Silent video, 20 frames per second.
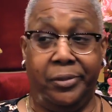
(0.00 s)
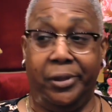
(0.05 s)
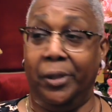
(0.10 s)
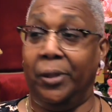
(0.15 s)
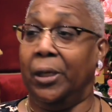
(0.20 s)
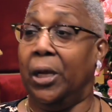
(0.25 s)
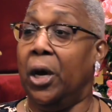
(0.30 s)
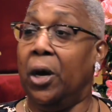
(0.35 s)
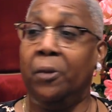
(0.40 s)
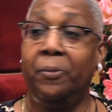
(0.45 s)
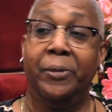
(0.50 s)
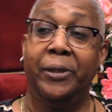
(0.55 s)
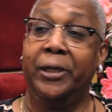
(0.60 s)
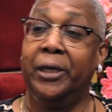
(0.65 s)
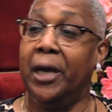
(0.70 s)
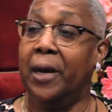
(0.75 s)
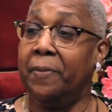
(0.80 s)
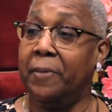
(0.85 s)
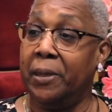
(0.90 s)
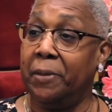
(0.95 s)
they'll all be
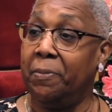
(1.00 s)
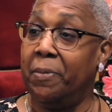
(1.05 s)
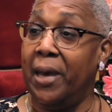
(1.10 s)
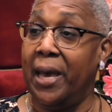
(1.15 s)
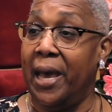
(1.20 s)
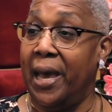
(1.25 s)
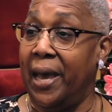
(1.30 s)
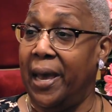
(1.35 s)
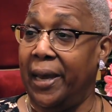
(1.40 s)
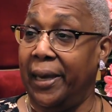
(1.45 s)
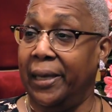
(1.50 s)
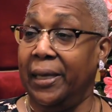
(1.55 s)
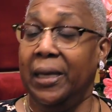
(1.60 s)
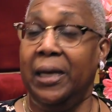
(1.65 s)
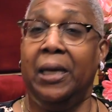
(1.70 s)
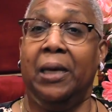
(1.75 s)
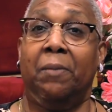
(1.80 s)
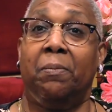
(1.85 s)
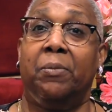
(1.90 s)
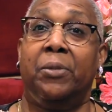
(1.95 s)
coming back.
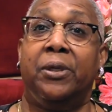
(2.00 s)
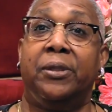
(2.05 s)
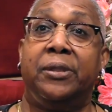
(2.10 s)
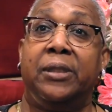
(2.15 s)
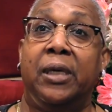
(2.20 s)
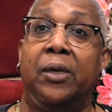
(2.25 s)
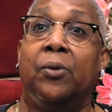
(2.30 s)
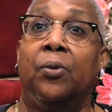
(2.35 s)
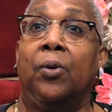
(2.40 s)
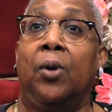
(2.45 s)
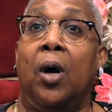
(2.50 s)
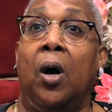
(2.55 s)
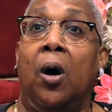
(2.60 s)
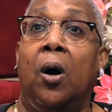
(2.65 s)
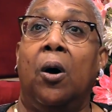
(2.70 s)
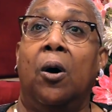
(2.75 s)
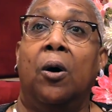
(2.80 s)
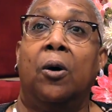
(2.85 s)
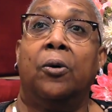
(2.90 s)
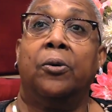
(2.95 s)
But they were
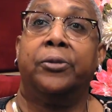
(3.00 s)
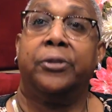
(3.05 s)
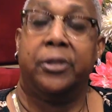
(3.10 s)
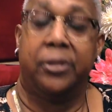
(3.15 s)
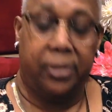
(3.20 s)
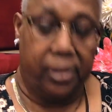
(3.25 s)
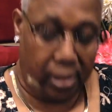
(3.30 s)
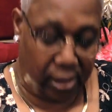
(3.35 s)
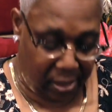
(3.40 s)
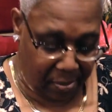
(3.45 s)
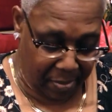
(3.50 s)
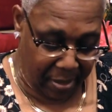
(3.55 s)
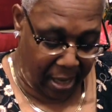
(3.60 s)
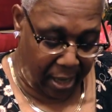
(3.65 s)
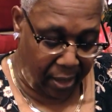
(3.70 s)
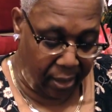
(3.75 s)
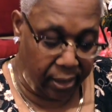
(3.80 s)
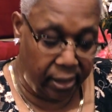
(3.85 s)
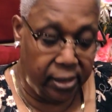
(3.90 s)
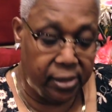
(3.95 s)
all, the thing
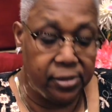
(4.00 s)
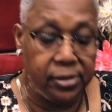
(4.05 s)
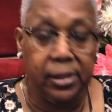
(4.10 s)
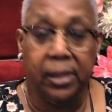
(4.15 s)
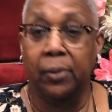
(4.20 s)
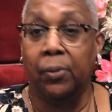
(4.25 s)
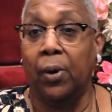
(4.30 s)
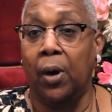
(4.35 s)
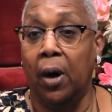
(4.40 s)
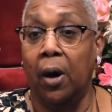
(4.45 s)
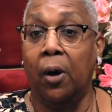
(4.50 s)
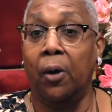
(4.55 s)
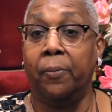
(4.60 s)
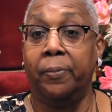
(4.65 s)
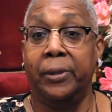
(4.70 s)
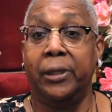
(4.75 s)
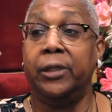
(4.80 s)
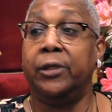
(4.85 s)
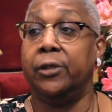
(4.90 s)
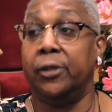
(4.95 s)
about it is they will all
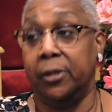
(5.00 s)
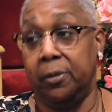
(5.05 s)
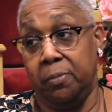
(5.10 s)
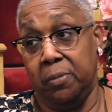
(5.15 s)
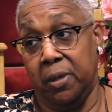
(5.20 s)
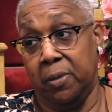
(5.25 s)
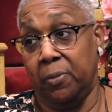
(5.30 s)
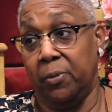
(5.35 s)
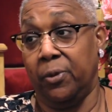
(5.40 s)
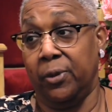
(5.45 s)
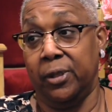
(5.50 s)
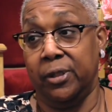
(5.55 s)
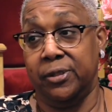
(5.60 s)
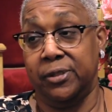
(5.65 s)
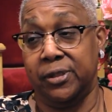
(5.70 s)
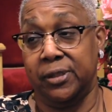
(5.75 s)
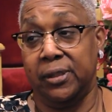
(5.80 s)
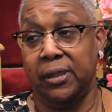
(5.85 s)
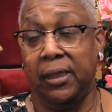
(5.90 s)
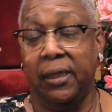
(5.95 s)
be good
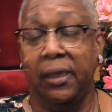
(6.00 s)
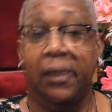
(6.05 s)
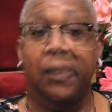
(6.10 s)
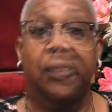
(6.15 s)
memories.